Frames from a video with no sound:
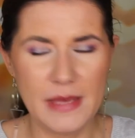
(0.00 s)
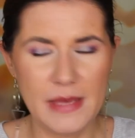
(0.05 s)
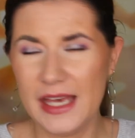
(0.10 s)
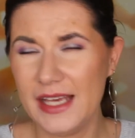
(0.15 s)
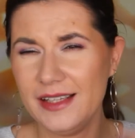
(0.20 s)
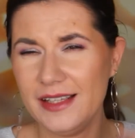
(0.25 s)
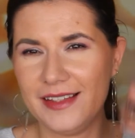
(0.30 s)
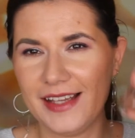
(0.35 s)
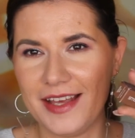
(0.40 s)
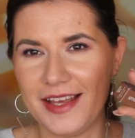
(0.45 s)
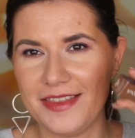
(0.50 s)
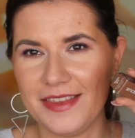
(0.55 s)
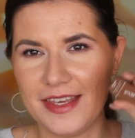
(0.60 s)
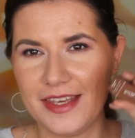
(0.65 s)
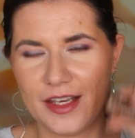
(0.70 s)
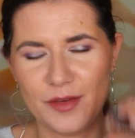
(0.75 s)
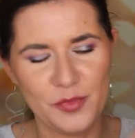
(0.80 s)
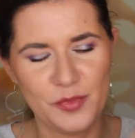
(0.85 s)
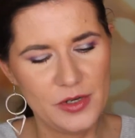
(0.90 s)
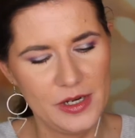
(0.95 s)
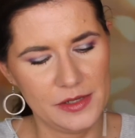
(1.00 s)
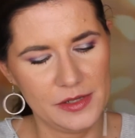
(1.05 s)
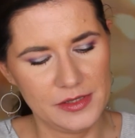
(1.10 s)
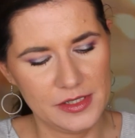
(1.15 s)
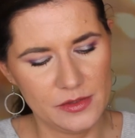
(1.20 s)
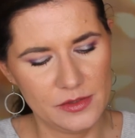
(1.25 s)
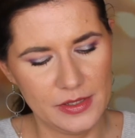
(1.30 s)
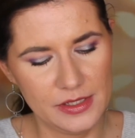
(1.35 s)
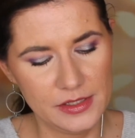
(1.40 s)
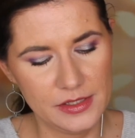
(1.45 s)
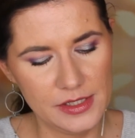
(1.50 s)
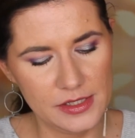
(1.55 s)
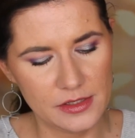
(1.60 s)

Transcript: matte. I think I pronounced this right.